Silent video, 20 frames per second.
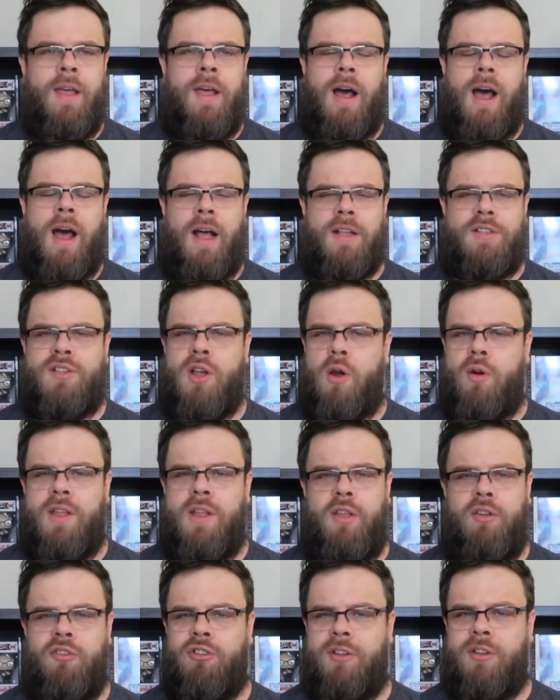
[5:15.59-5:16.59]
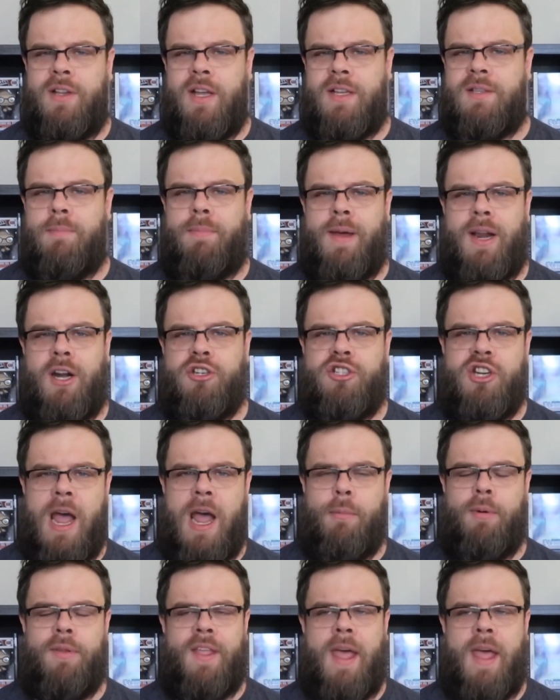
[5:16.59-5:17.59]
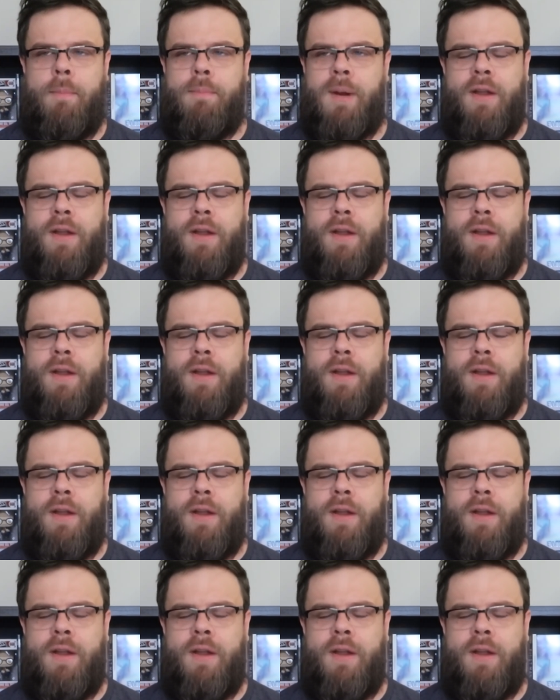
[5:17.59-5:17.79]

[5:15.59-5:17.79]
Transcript: Sony usually does a better job with that,